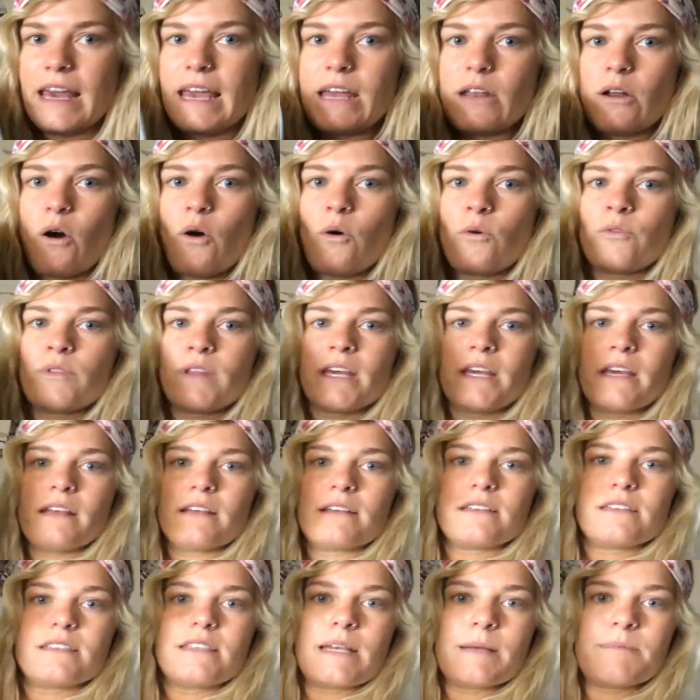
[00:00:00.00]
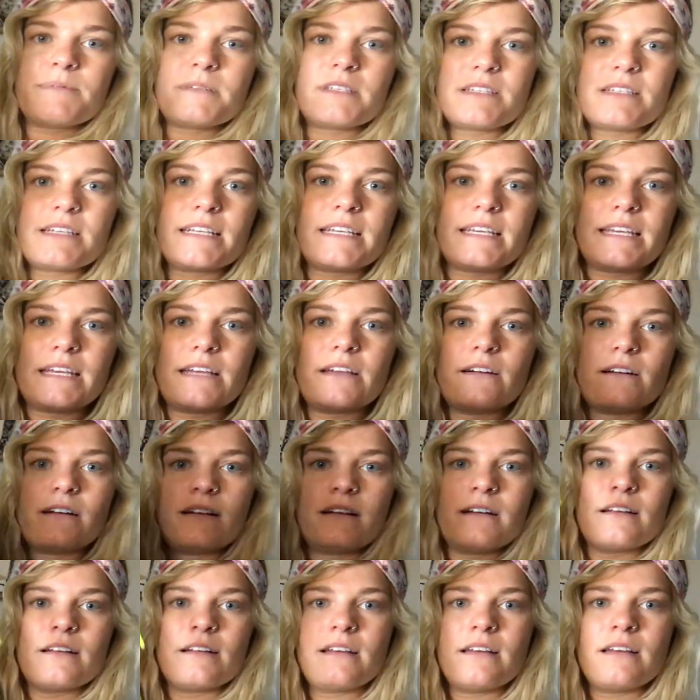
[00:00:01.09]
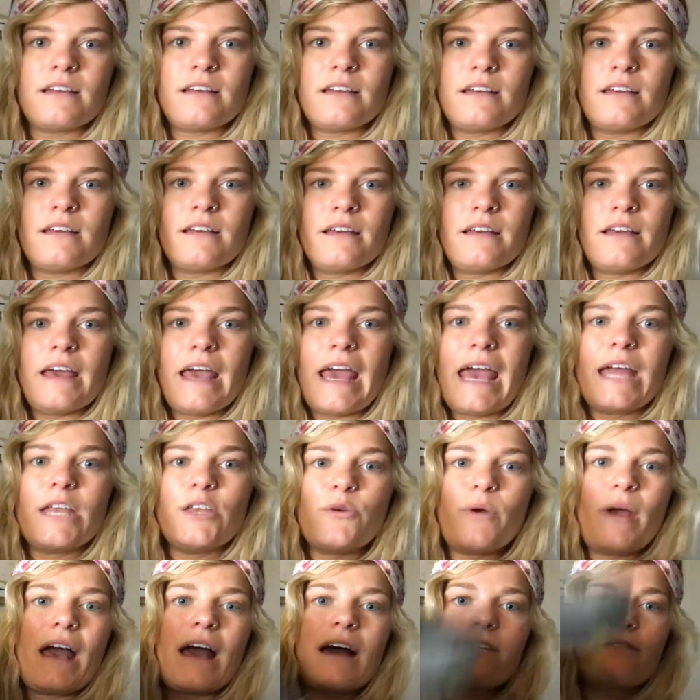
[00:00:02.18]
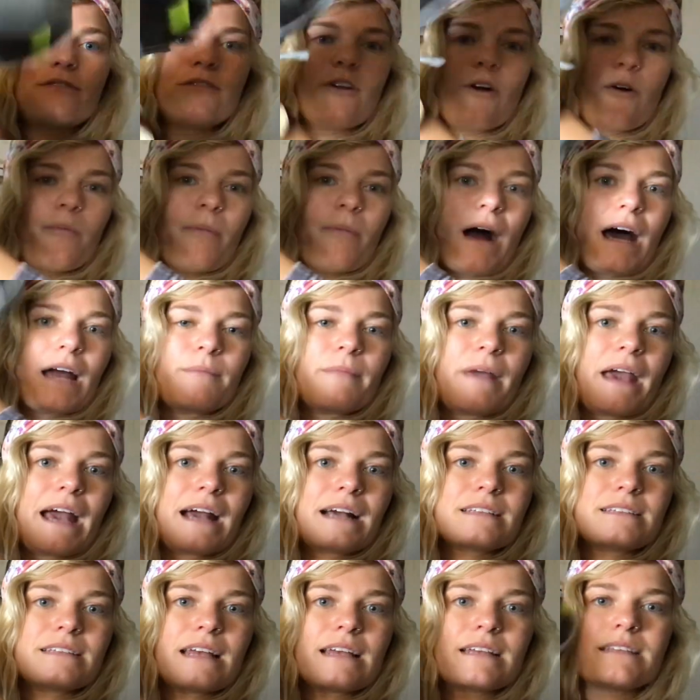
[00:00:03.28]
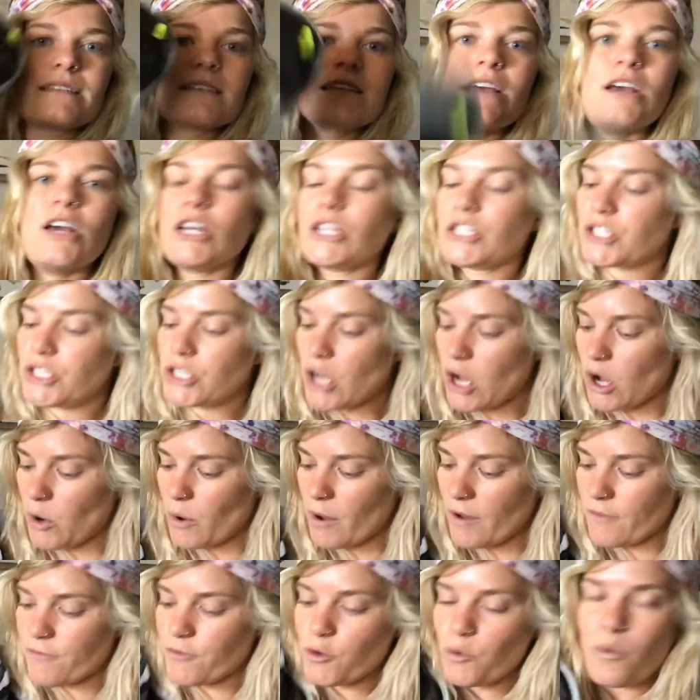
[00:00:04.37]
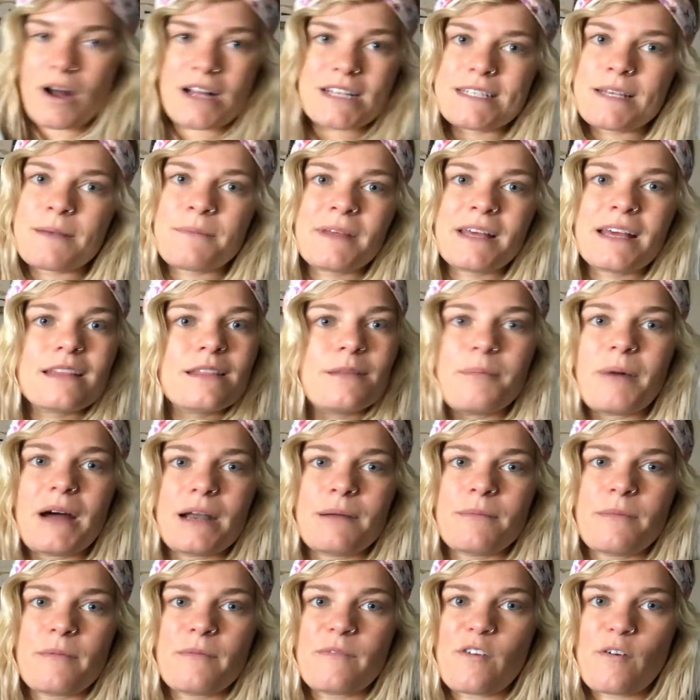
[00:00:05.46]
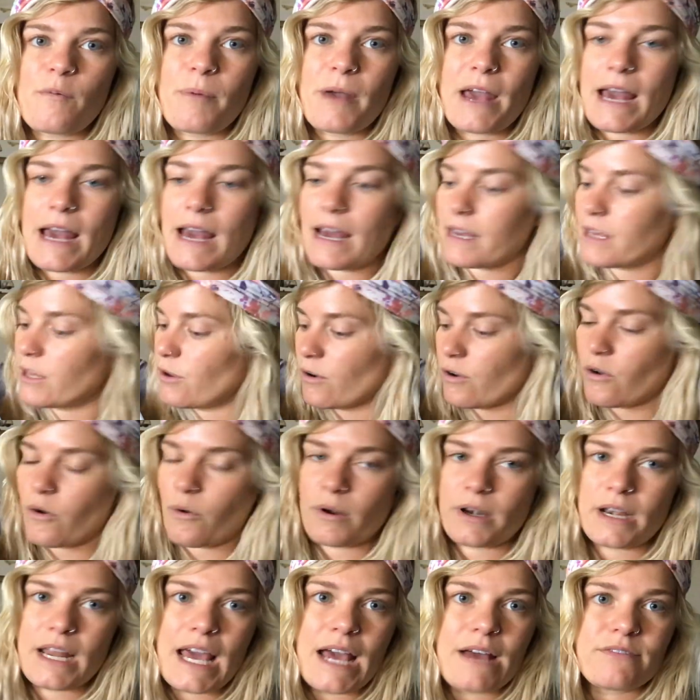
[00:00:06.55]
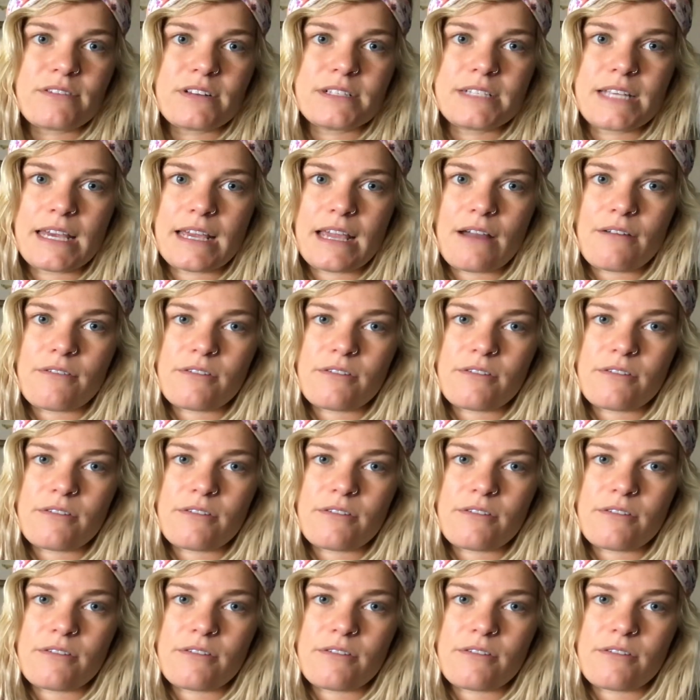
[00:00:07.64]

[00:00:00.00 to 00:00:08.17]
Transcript: it only zips to here and you have no bottom access. So if you want something at the bottom of your pack, you're going to have to take